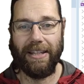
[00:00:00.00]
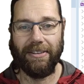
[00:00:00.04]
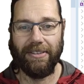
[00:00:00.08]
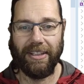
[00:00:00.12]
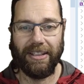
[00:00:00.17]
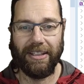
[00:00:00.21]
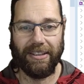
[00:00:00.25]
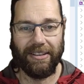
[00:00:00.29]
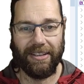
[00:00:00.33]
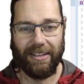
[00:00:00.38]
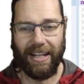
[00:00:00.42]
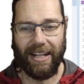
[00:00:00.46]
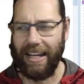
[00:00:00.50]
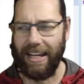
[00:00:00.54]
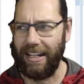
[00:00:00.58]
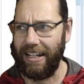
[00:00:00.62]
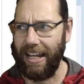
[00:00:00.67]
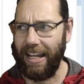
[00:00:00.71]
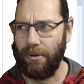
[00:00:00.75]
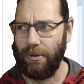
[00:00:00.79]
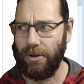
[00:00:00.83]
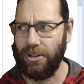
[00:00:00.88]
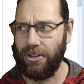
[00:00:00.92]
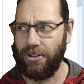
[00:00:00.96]
the
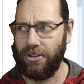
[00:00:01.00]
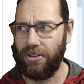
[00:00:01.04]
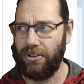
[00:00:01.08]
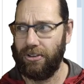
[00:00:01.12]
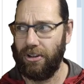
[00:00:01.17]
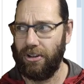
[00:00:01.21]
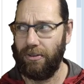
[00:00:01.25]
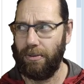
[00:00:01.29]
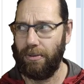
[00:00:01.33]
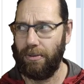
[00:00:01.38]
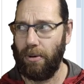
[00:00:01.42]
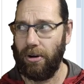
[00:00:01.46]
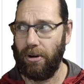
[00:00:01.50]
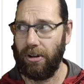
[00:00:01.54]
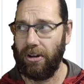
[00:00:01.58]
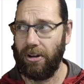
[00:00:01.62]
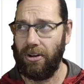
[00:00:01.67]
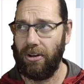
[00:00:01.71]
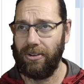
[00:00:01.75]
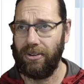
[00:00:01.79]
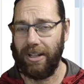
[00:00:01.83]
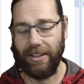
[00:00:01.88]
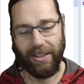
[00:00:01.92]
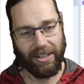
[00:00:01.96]
language server
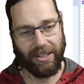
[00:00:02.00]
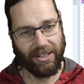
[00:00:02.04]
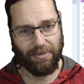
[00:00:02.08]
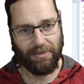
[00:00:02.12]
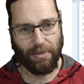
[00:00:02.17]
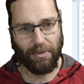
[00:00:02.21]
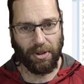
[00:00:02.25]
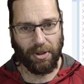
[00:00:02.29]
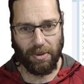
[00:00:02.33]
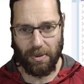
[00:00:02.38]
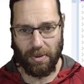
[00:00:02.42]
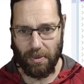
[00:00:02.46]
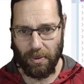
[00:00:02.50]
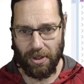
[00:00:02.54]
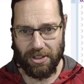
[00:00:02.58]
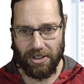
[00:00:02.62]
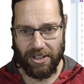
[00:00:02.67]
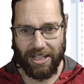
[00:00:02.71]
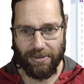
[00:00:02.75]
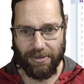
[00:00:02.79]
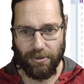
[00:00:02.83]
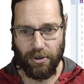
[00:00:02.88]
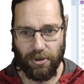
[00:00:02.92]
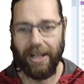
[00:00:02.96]
protocol, I think it's what it
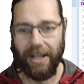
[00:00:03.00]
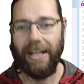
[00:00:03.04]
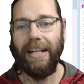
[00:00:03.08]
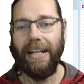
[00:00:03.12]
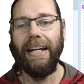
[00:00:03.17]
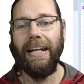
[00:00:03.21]
stands for,